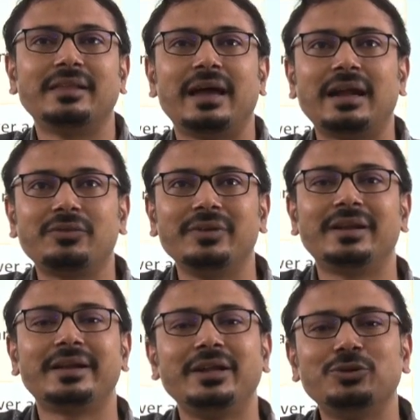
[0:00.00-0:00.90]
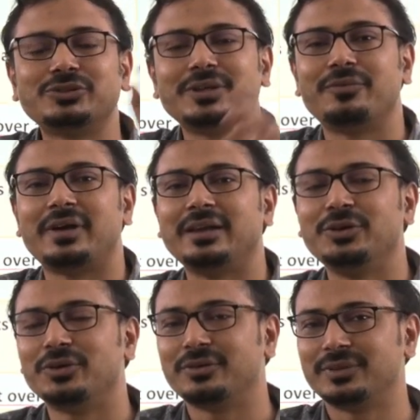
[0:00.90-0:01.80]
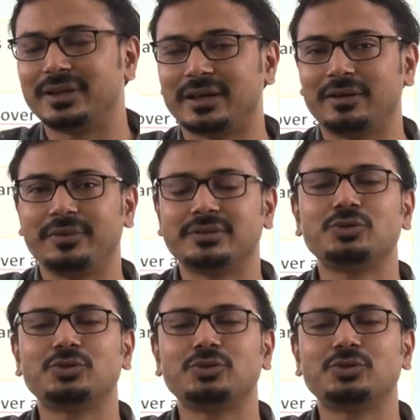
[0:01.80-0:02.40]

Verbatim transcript: that will reduce the value of that highway.